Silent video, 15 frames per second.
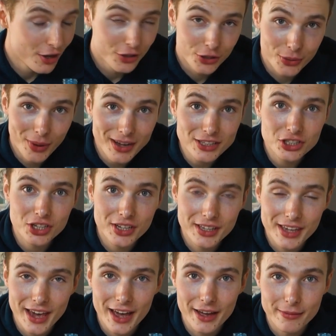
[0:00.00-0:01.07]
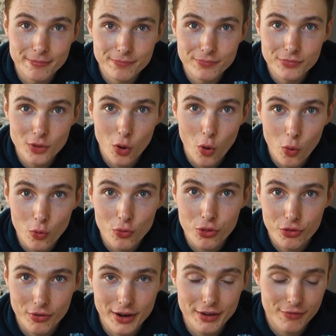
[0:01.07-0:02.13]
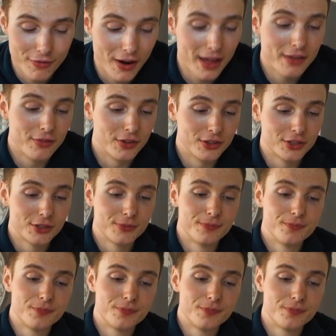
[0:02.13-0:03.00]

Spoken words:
You actually get all 3 flavors.